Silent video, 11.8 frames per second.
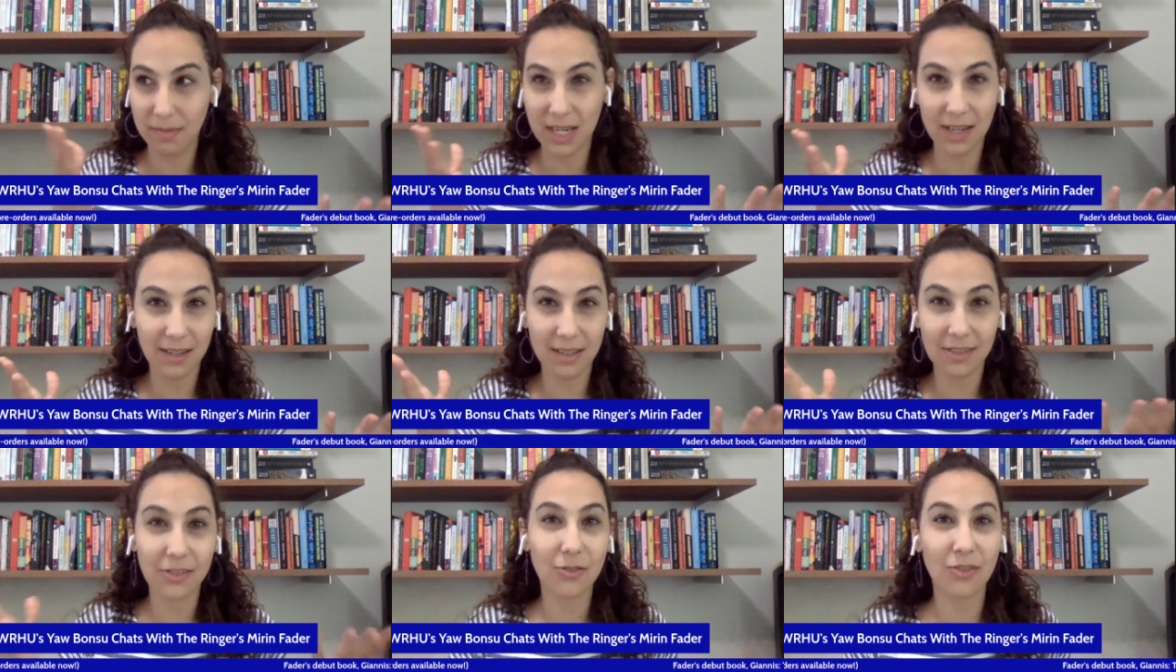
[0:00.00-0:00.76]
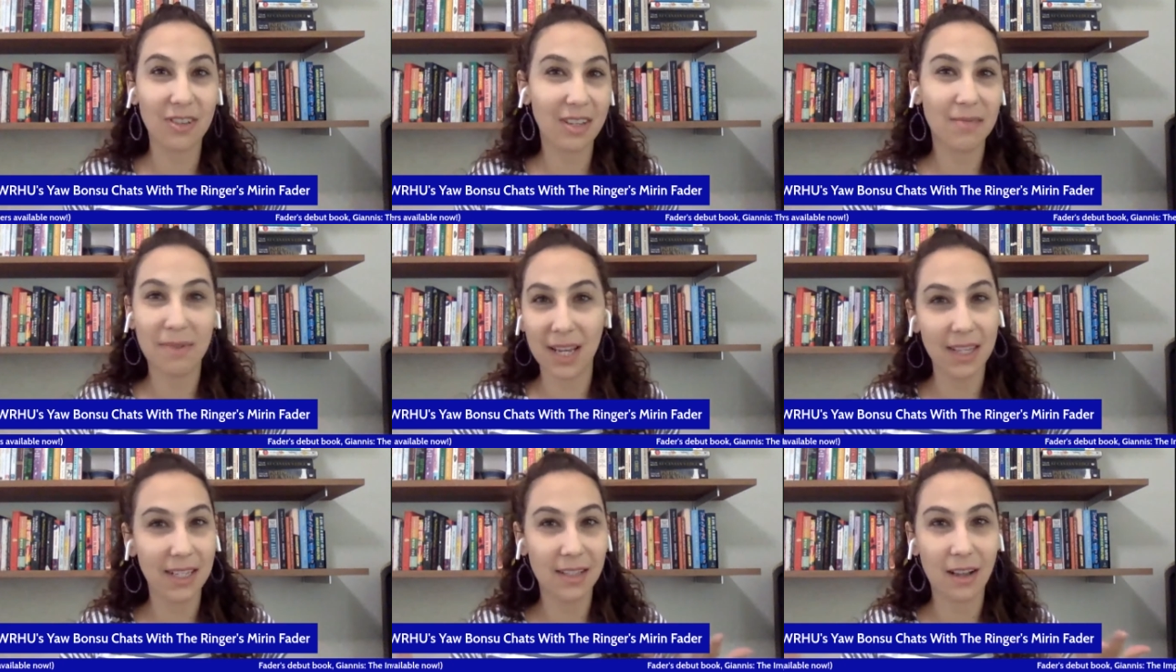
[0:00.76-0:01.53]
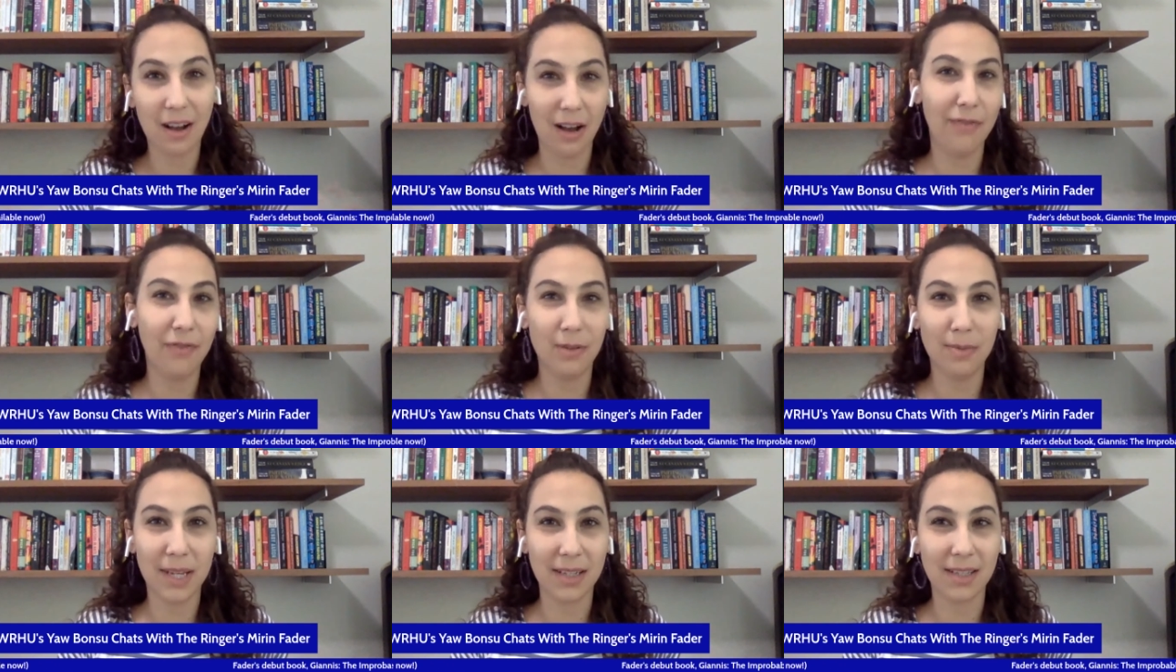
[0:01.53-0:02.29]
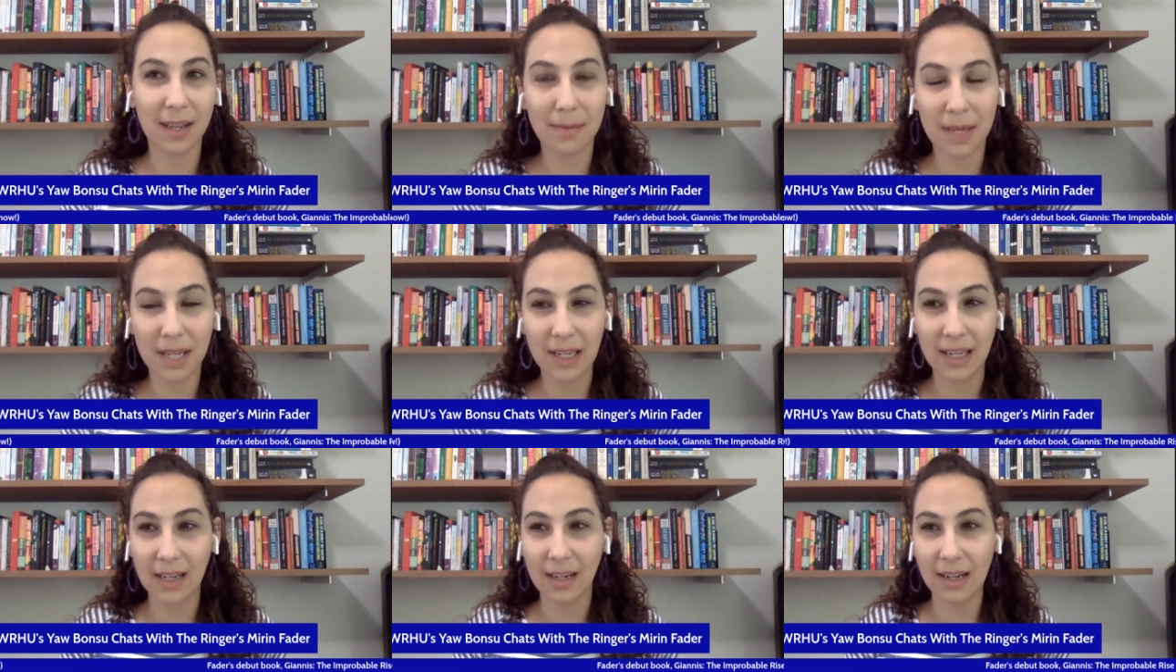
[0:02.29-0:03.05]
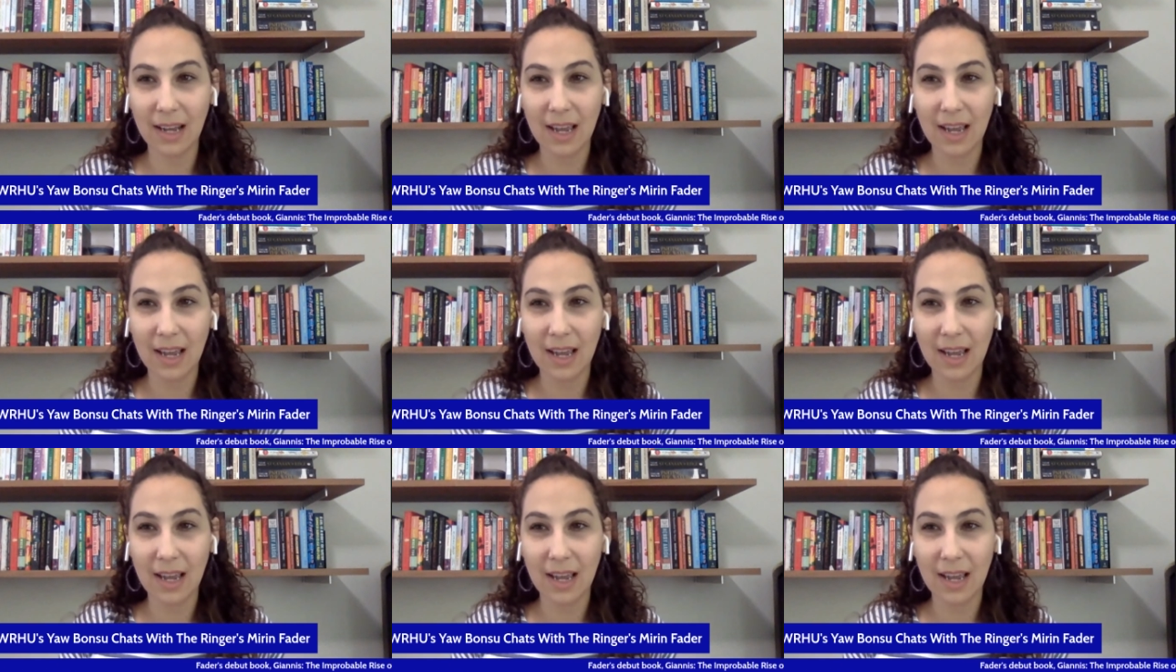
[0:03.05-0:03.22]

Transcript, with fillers: being destroyed by this awful pandemic and